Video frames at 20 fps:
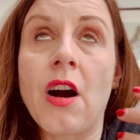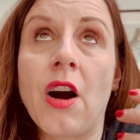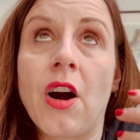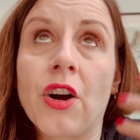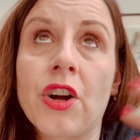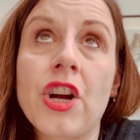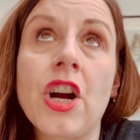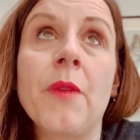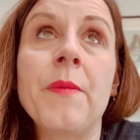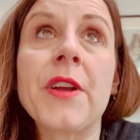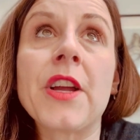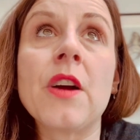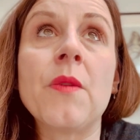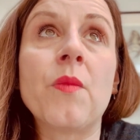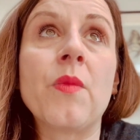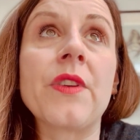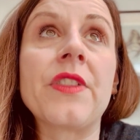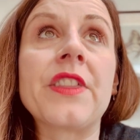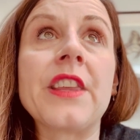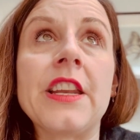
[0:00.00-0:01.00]
are, coming up
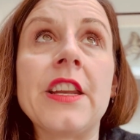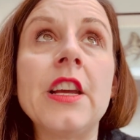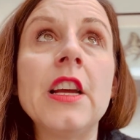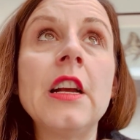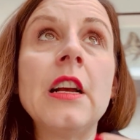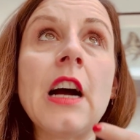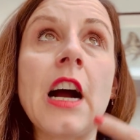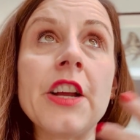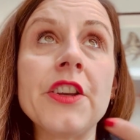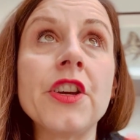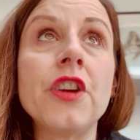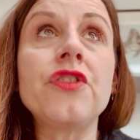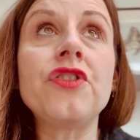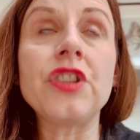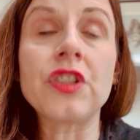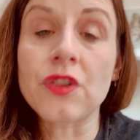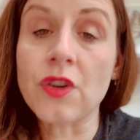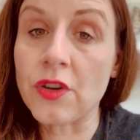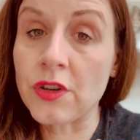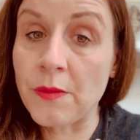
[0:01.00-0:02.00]
with then i know
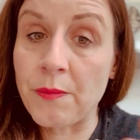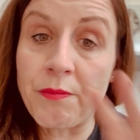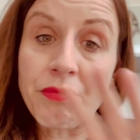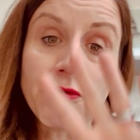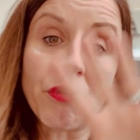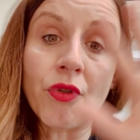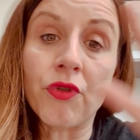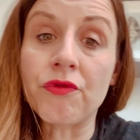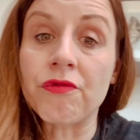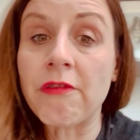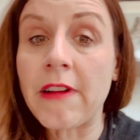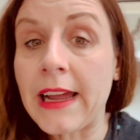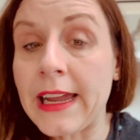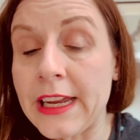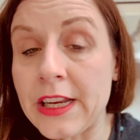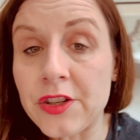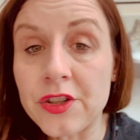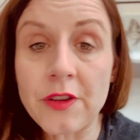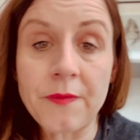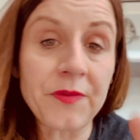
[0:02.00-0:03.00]
she's got a broad
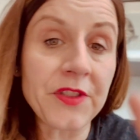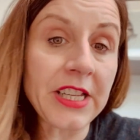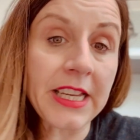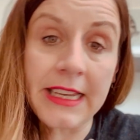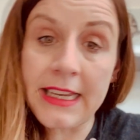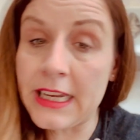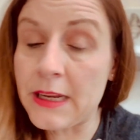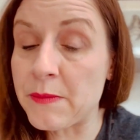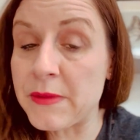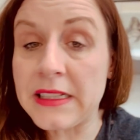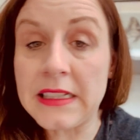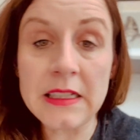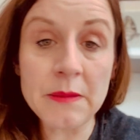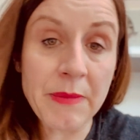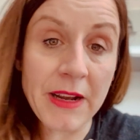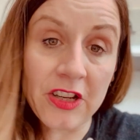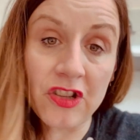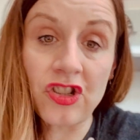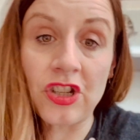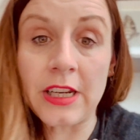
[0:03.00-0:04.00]
range of team and
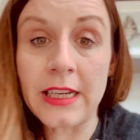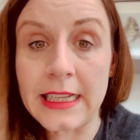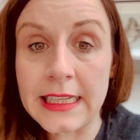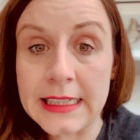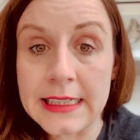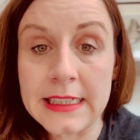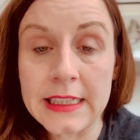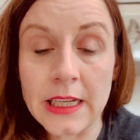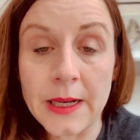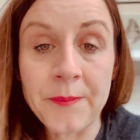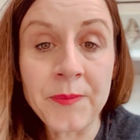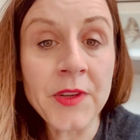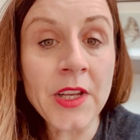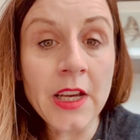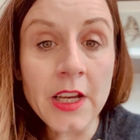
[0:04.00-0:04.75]
specialists that